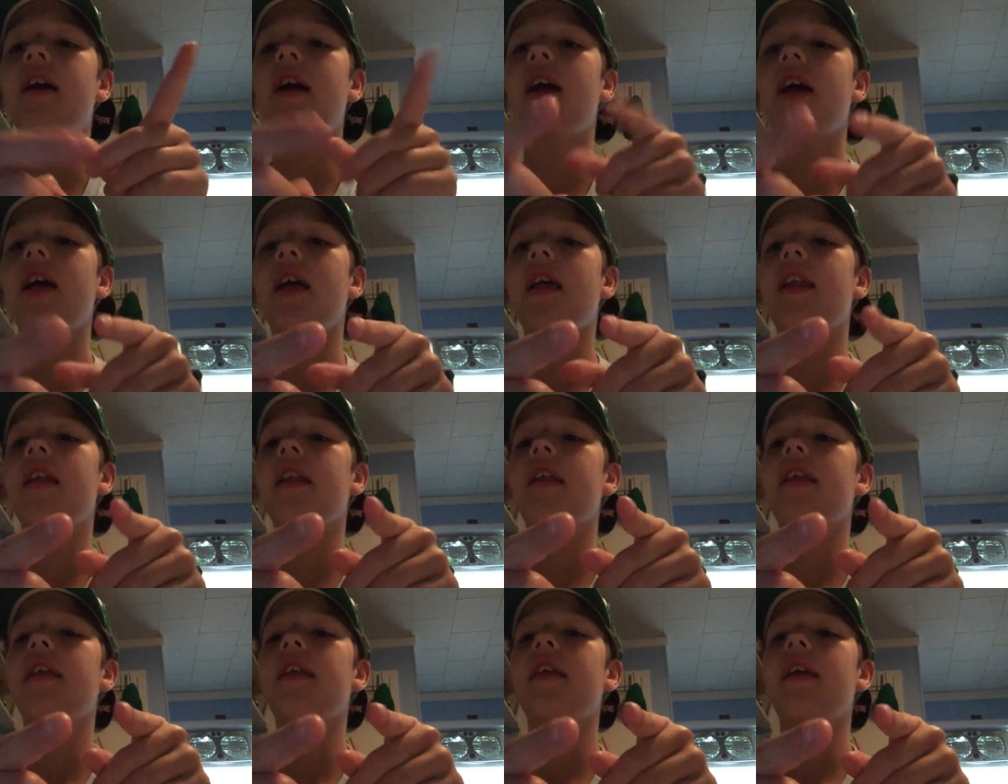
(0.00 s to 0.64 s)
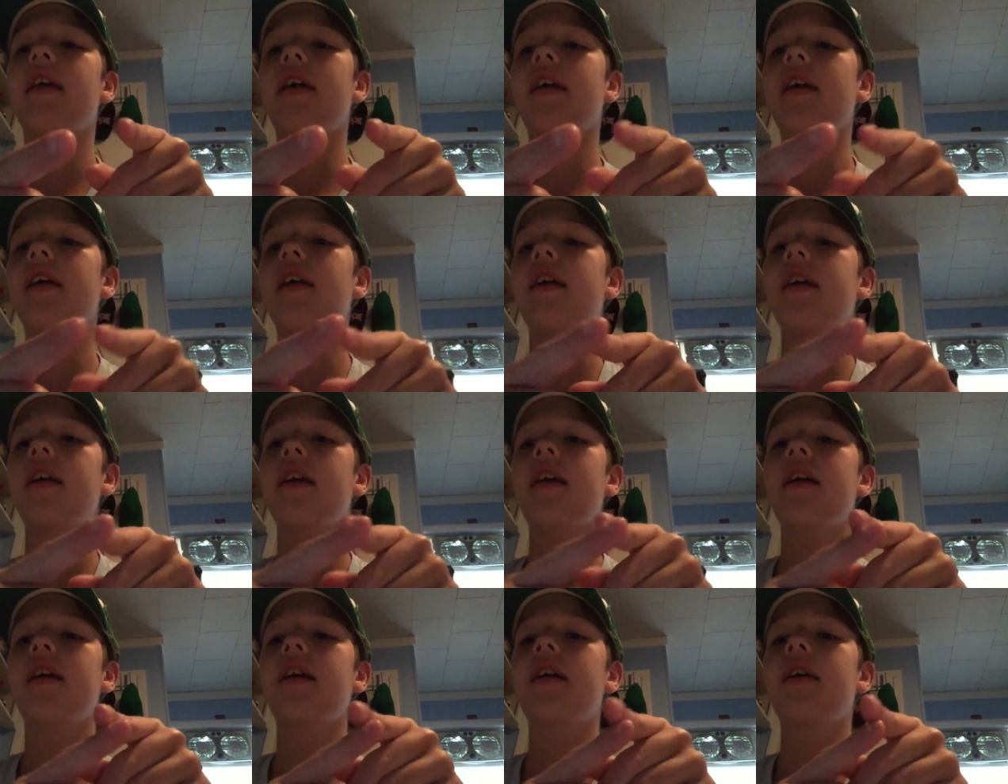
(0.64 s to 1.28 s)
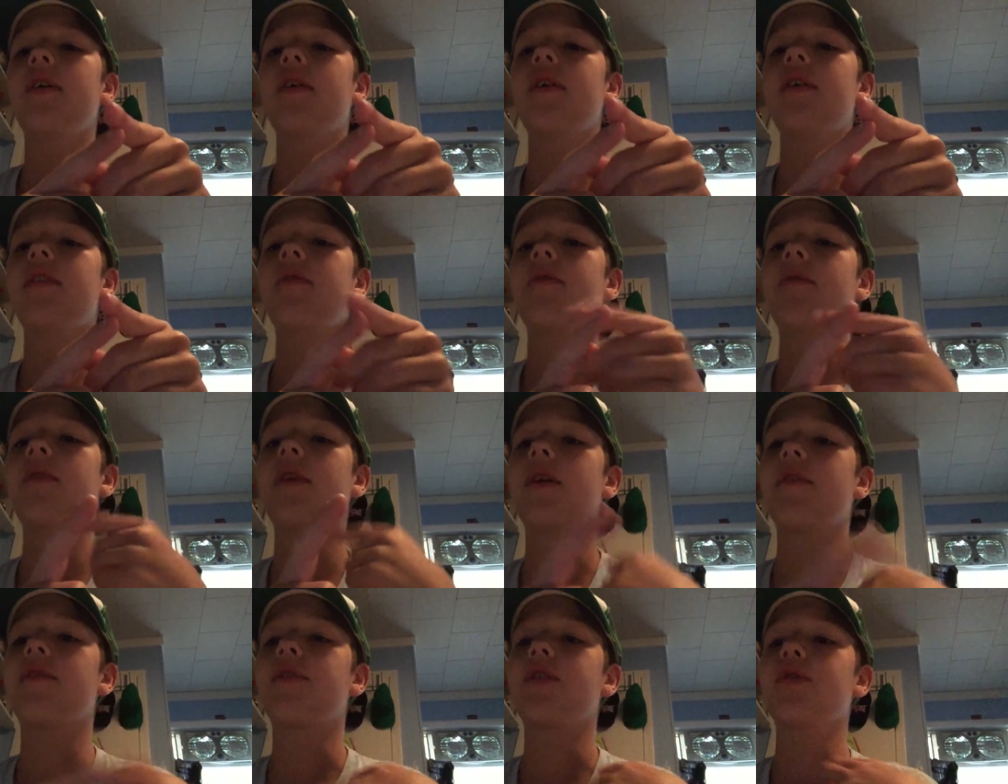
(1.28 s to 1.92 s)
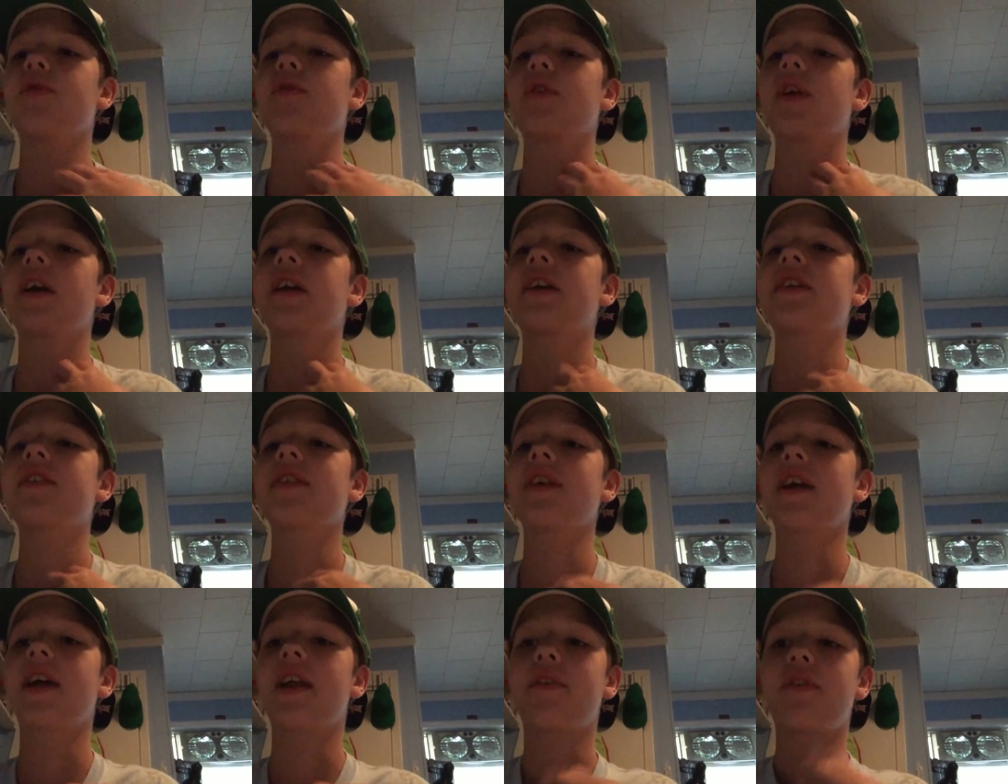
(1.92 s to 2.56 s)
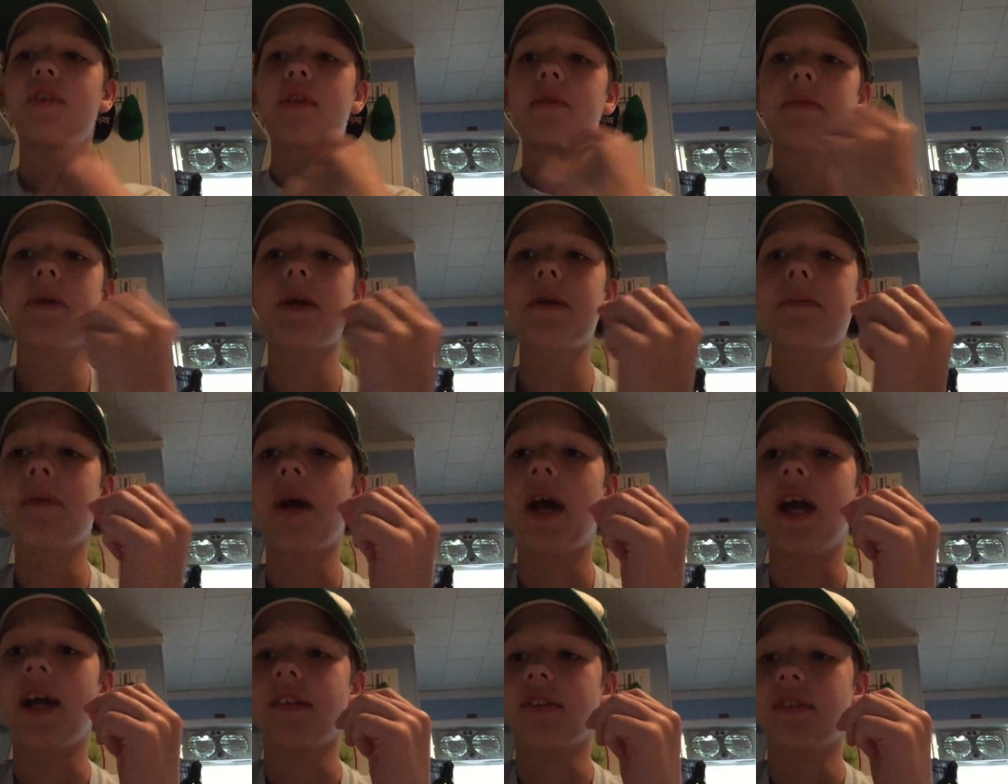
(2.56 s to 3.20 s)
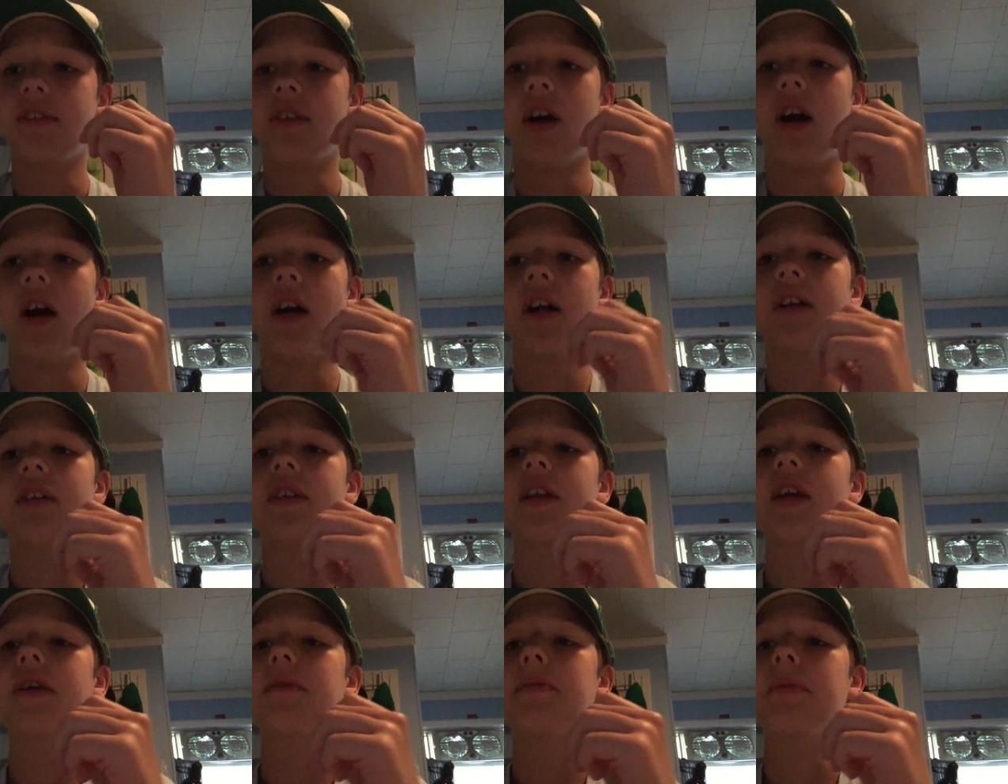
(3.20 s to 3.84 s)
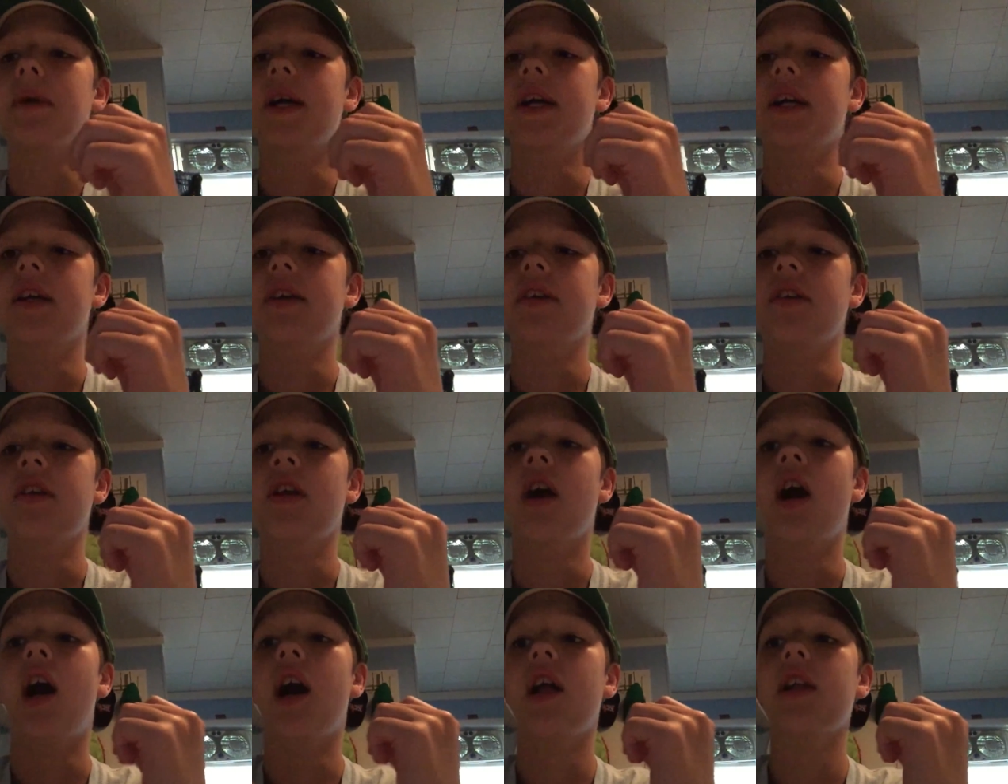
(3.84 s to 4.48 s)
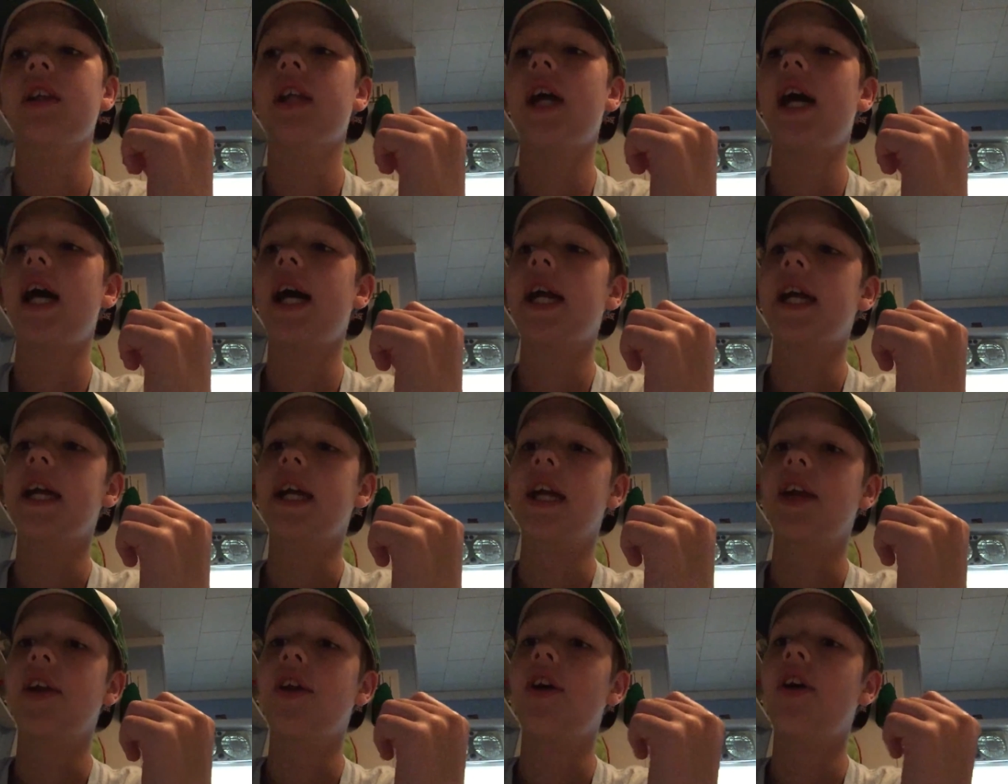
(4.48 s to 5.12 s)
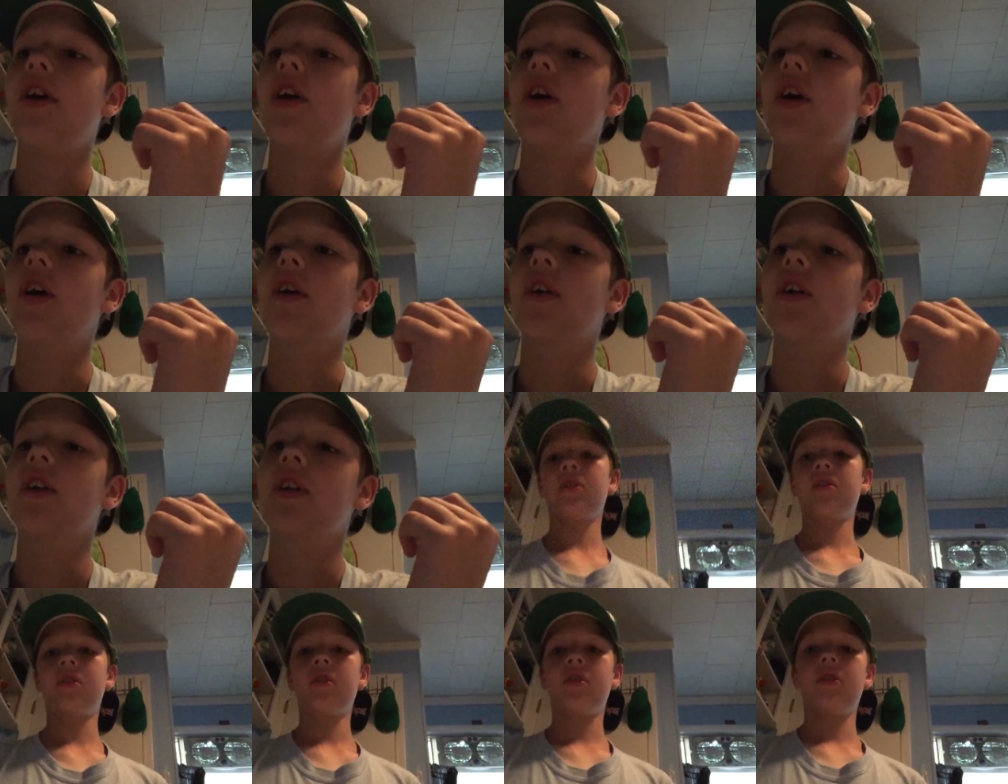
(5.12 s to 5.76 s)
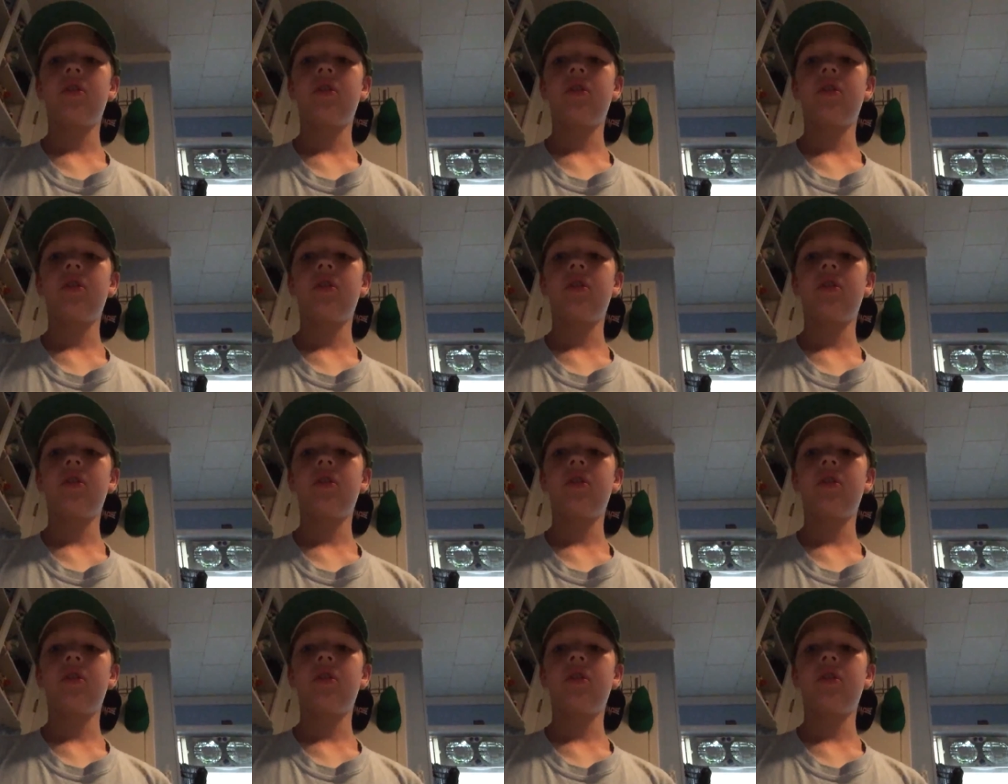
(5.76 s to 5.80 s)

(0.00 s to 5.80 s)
And if you like, you get a free Big Mac. Not clickbait, not lying at all.